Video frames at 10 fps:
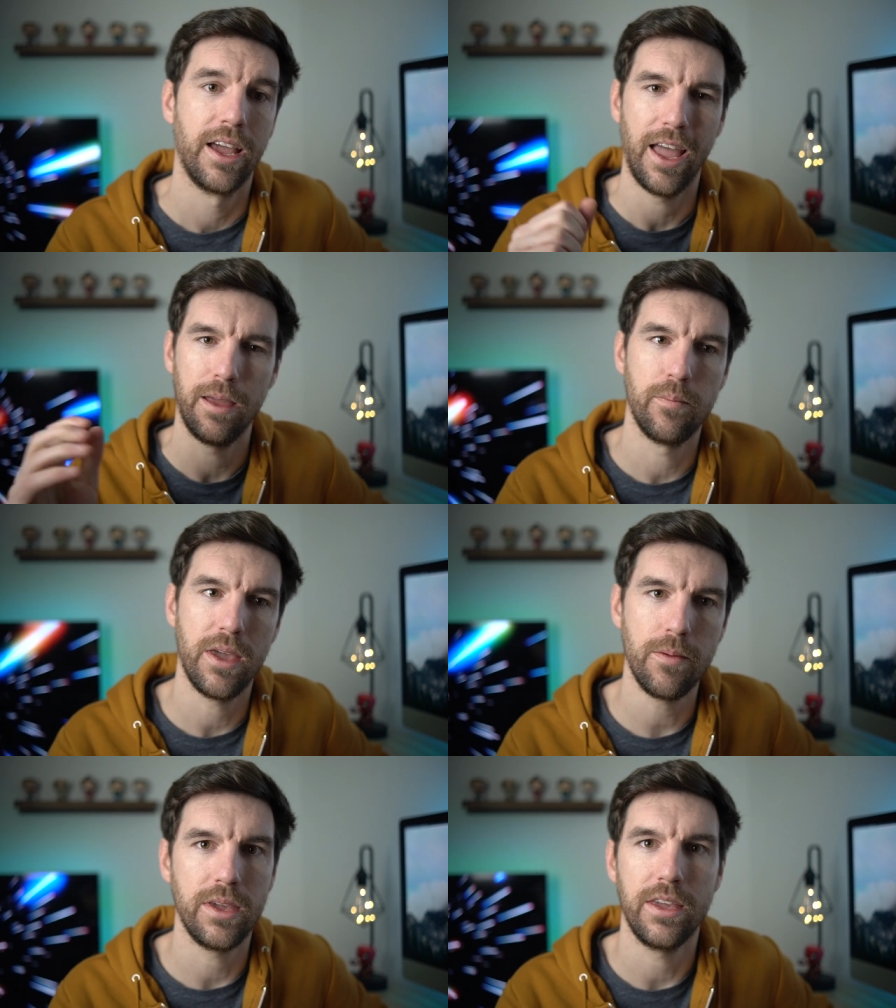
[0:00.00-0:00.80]
And
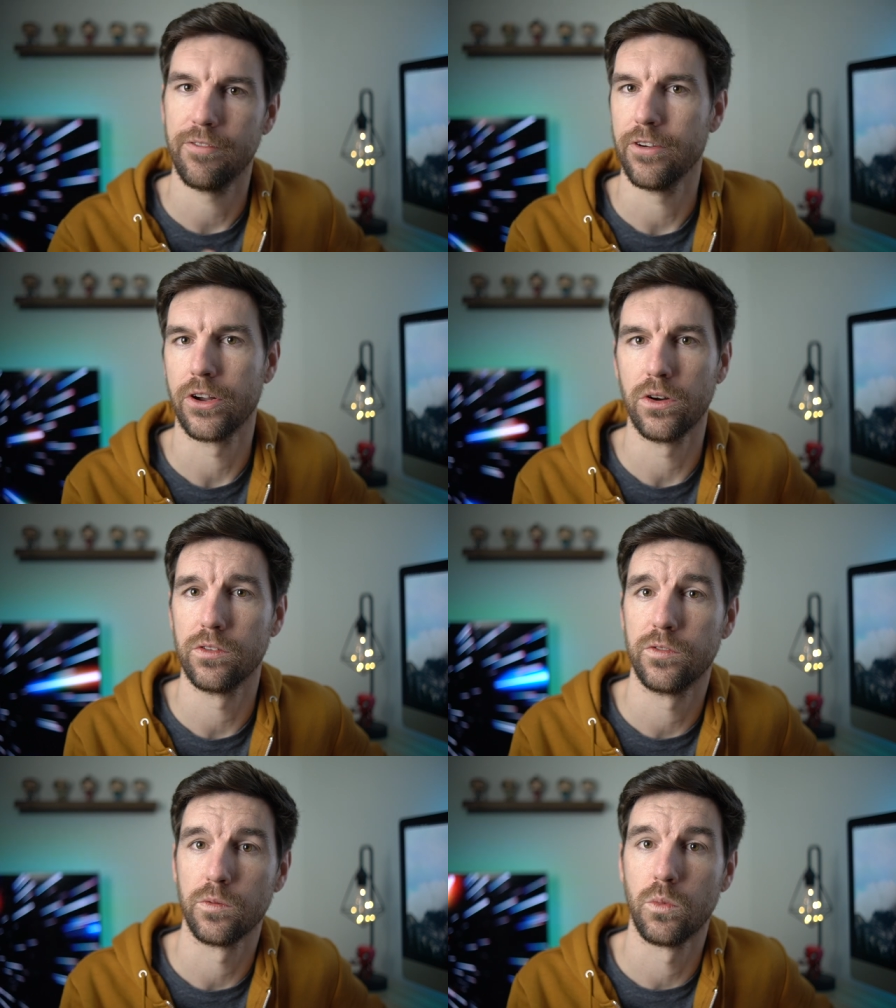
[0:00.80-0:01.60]
maybe if you're
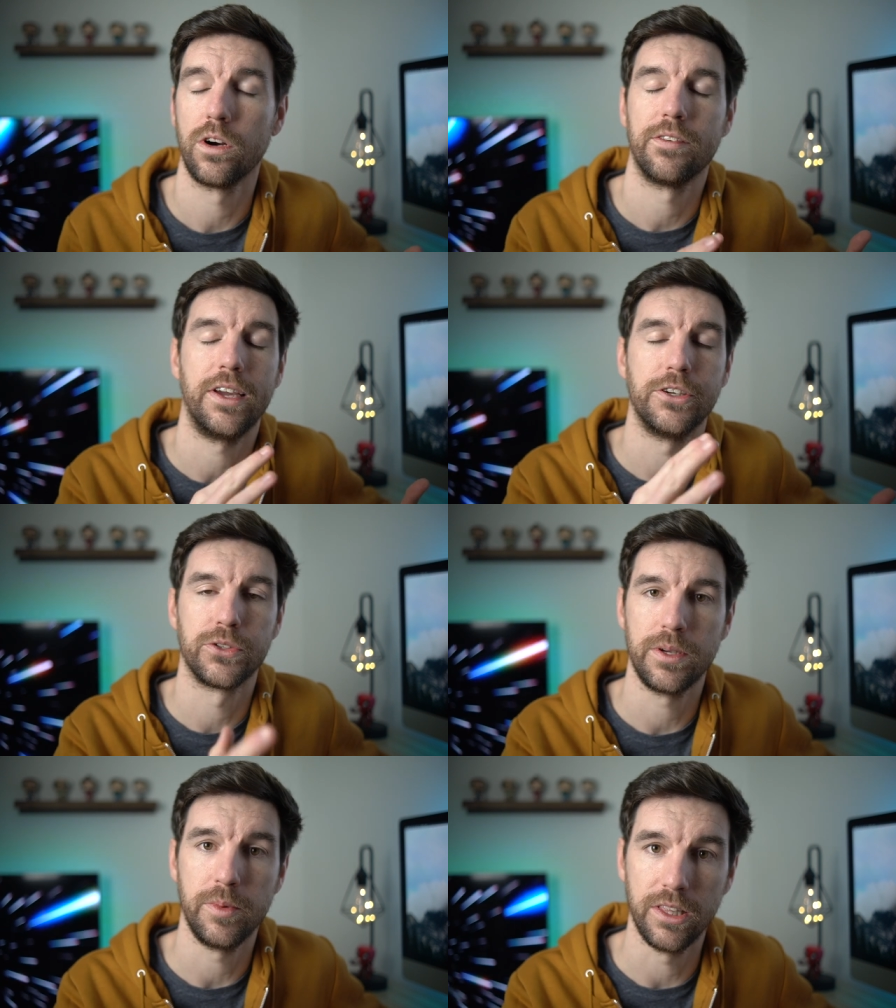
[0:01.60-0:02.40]
going for more of a
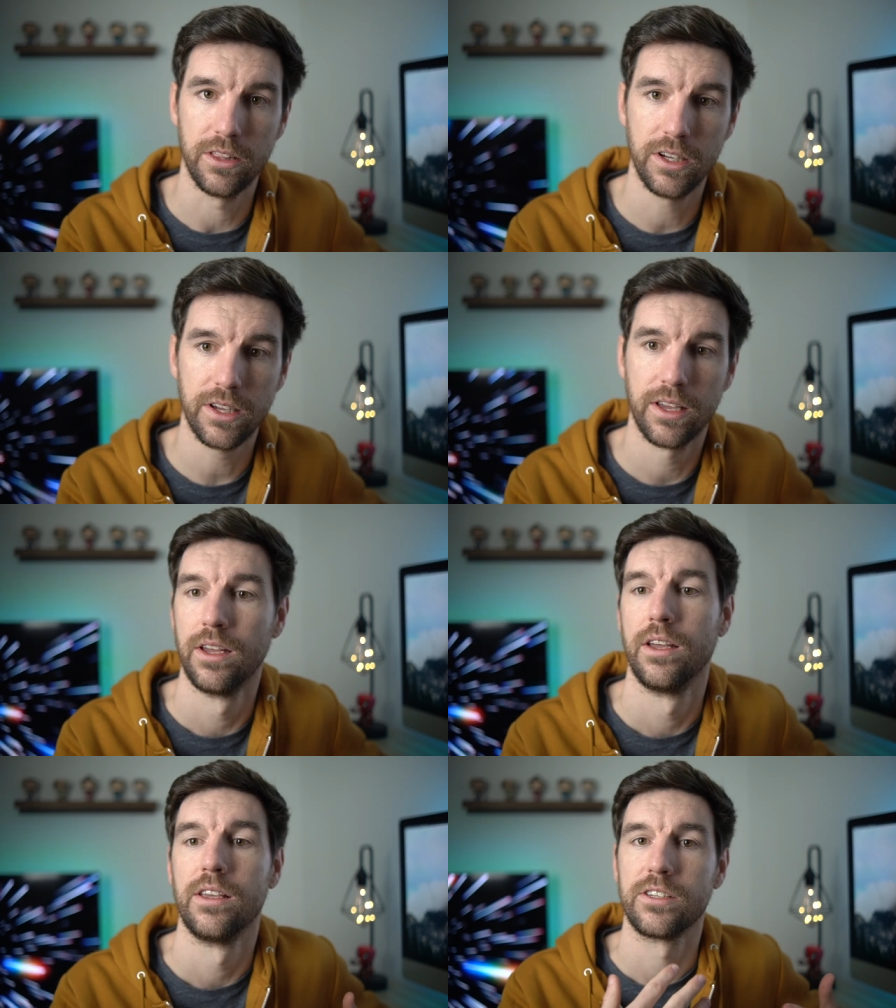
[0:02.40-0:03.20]
dreamy look,
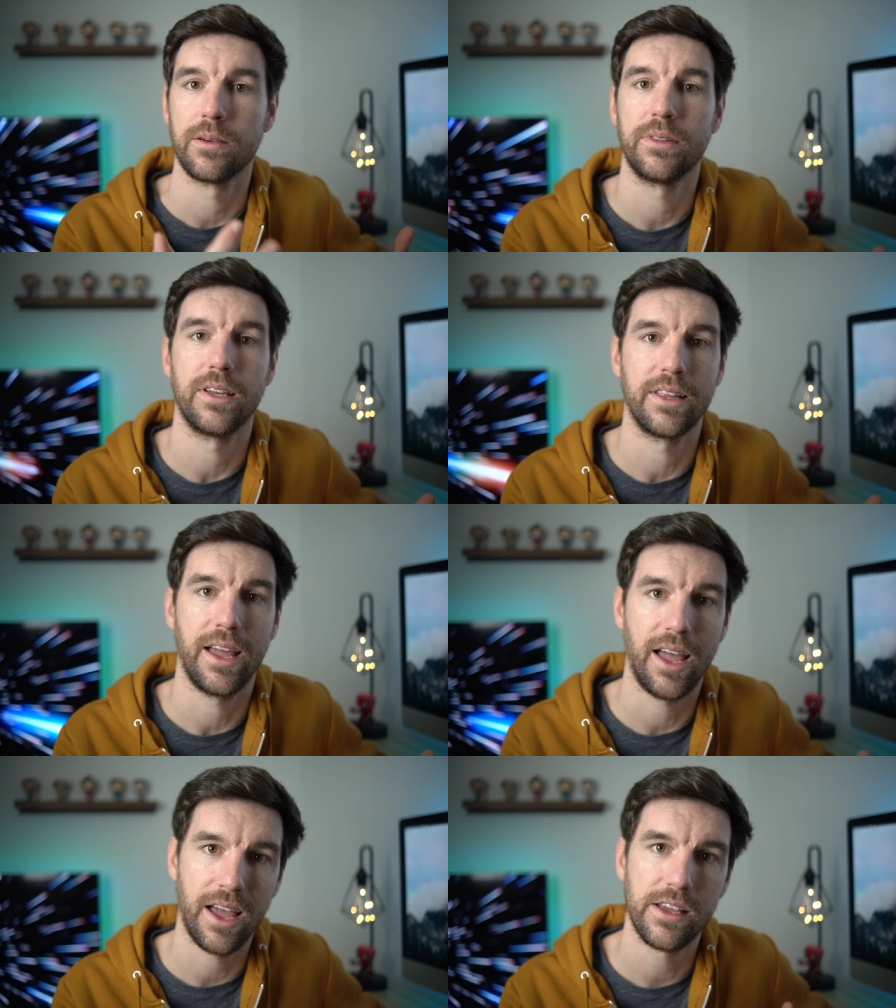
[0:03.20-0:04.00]
something that
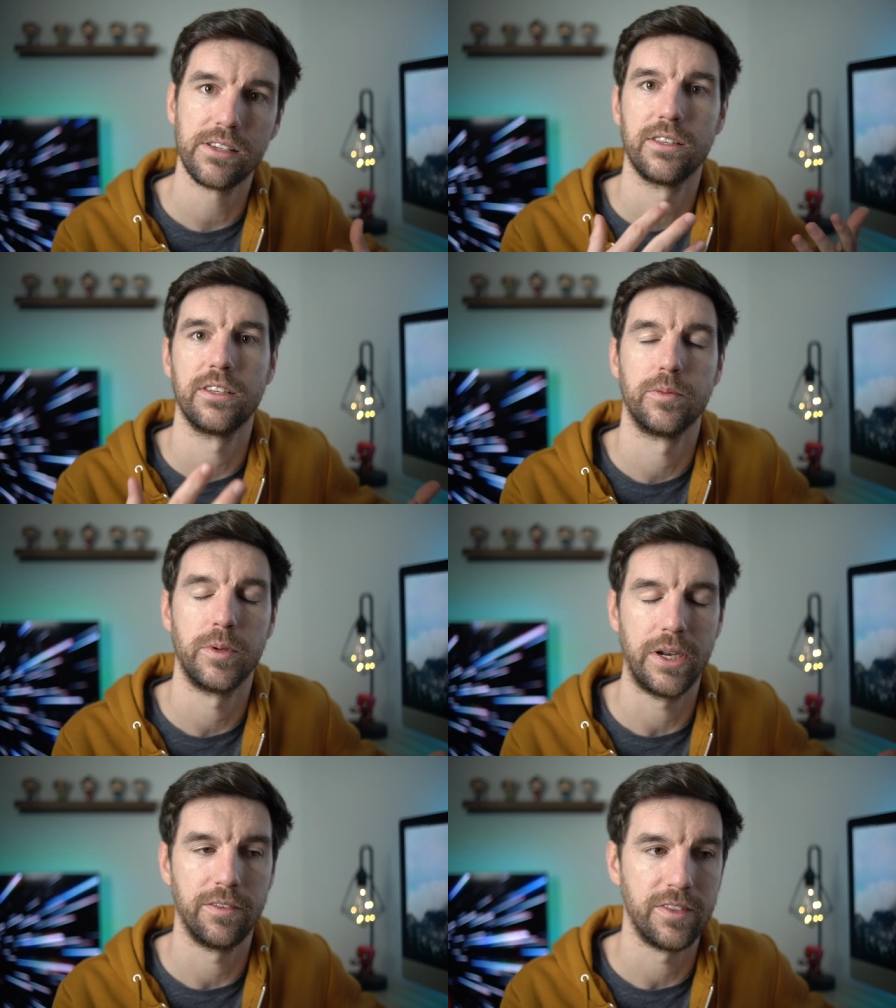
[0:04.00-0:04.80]
has a little
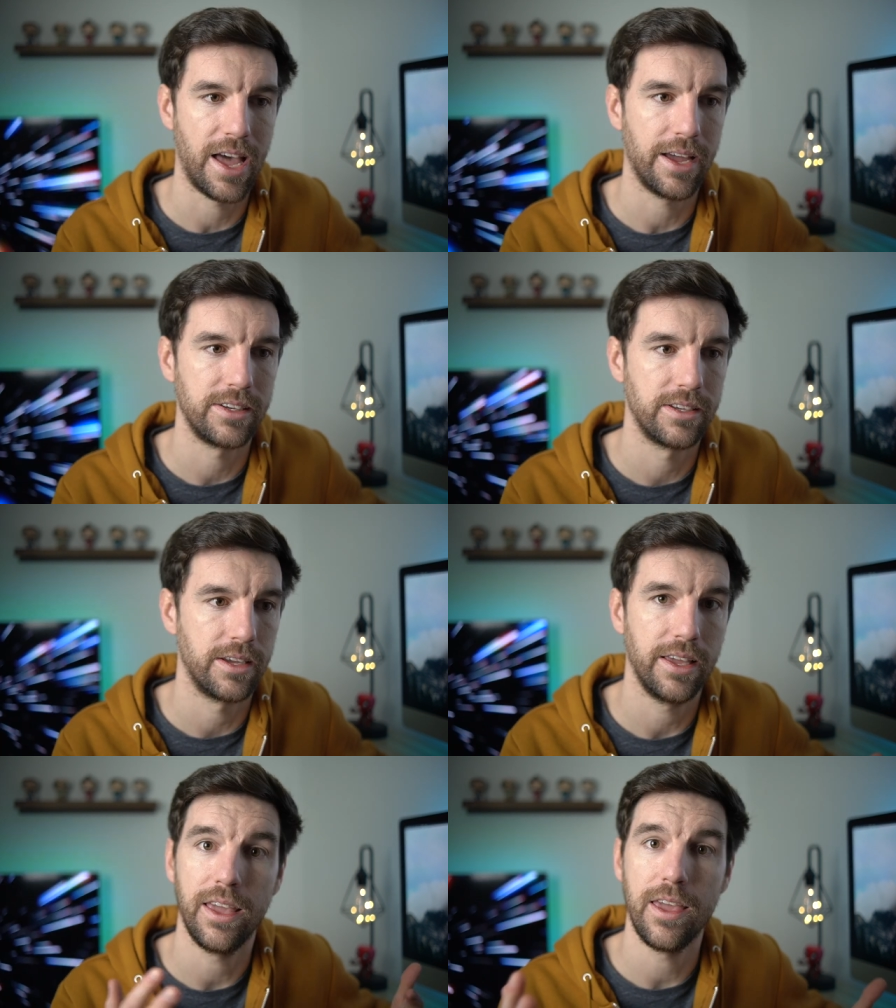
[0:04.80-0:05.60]
bit of that
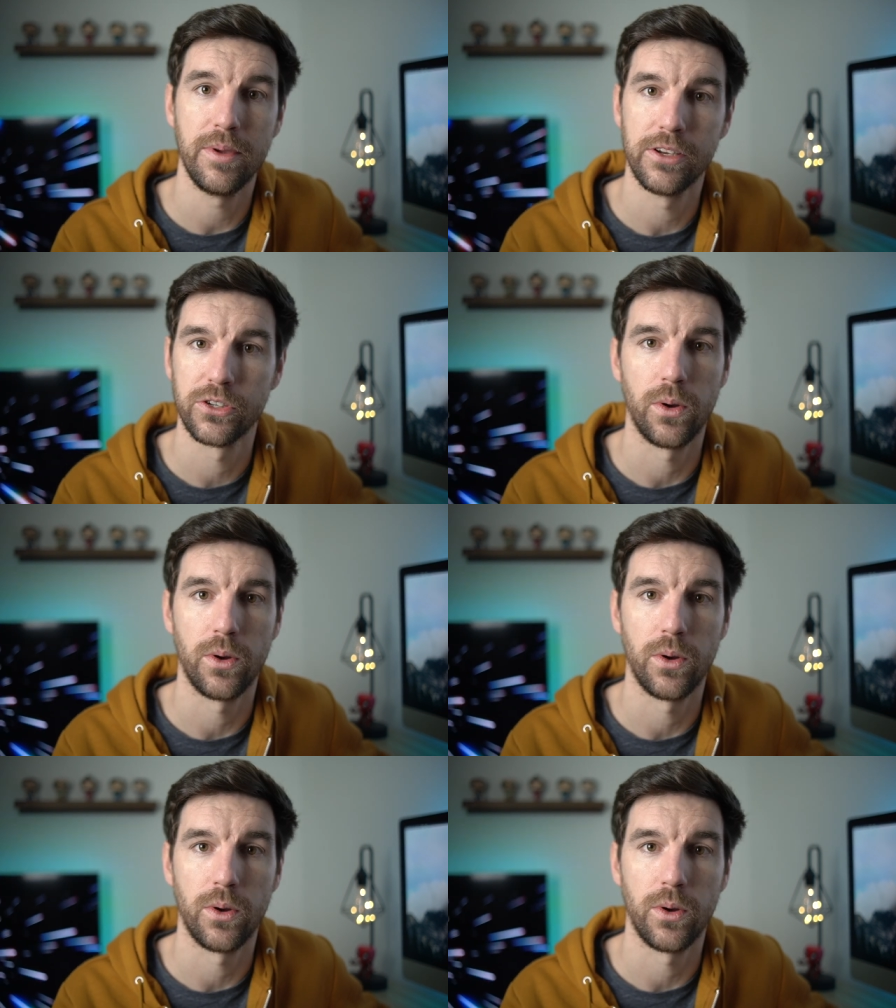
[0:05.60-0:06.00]
image